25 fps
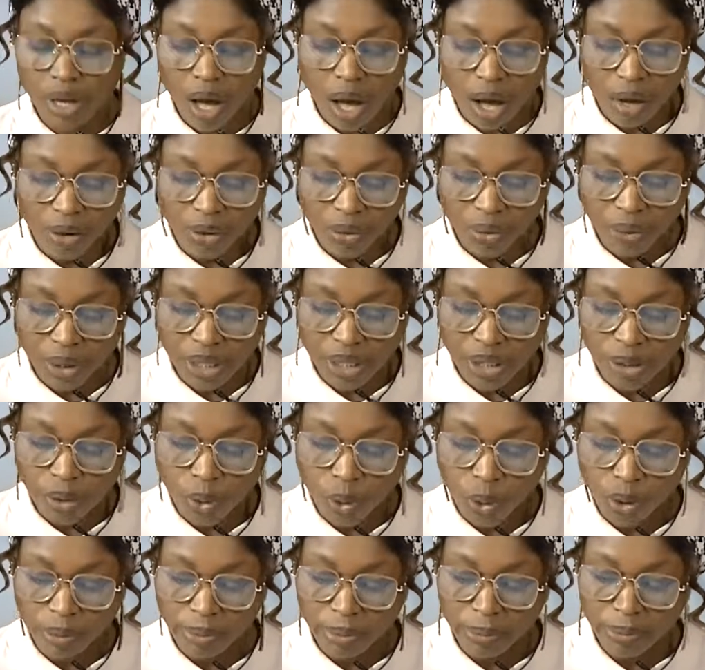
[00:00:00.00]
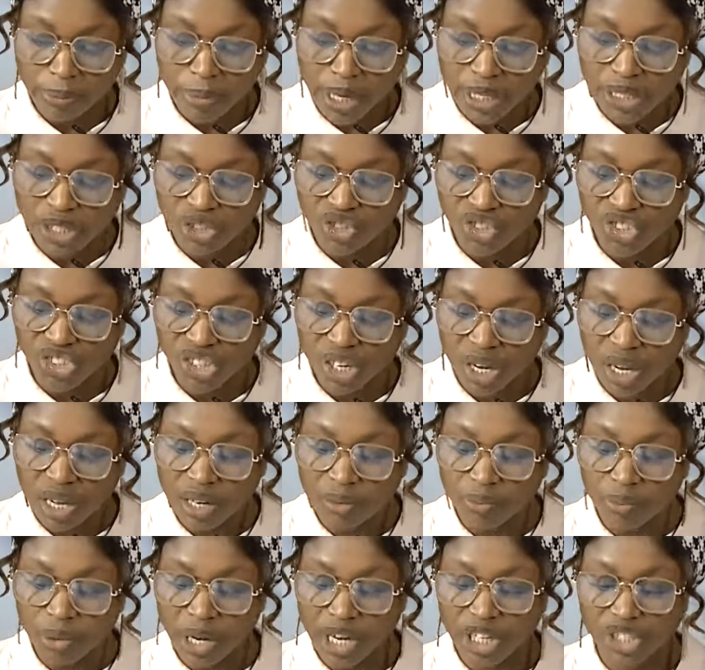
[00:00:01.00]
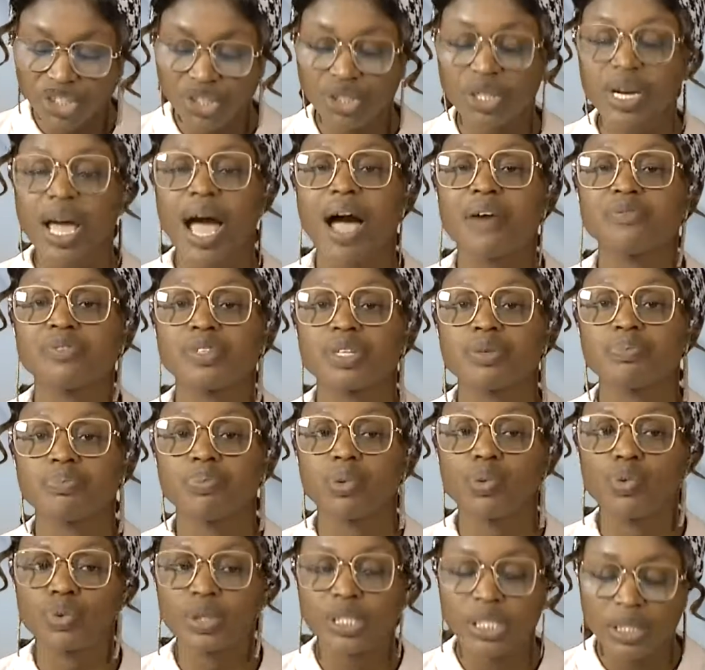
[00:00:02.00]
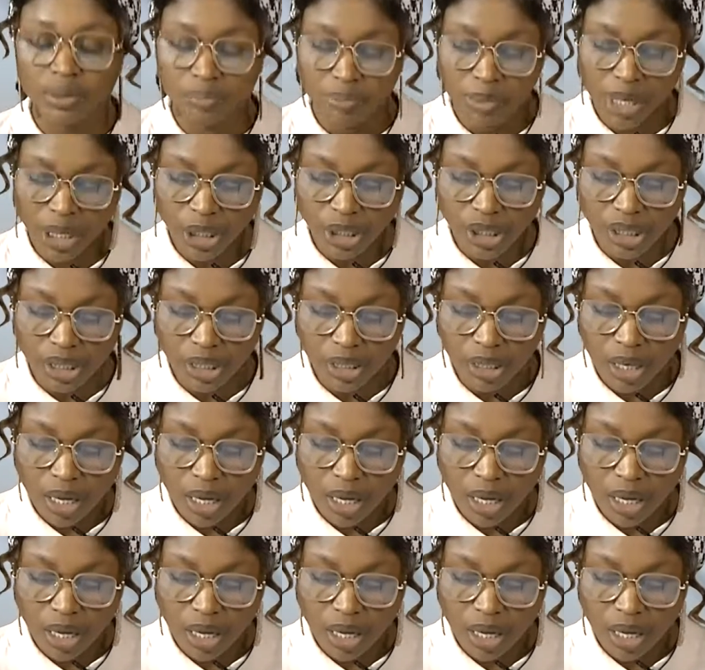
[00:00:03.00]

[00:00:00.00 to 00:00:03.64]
Hungary's Orban meets Xi in Beijing after Putin meeting.